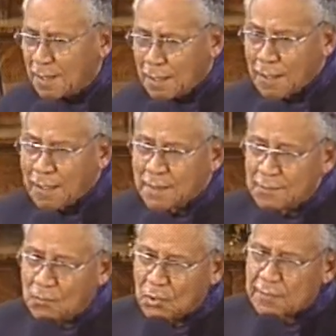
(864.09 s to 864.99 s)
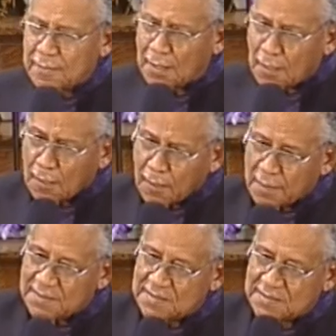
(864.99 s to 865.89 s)
not with
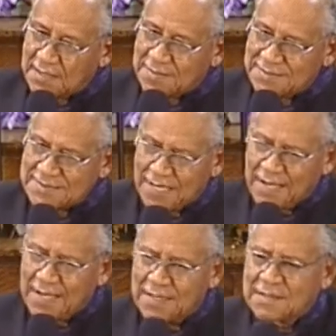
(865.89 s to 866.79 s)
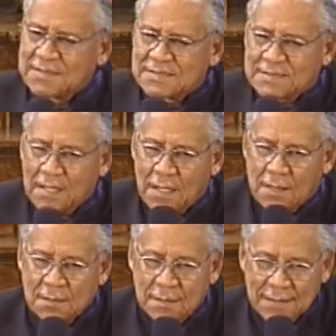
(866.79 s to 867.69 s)
guns and tanks
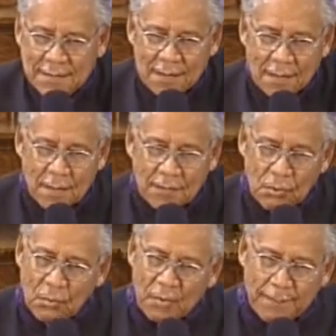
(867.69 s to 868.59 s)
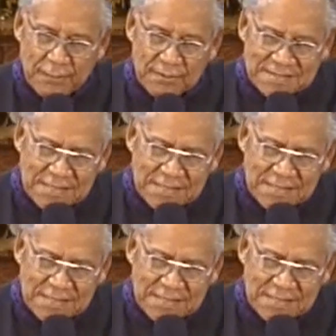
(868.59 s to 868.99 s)
and other weapons.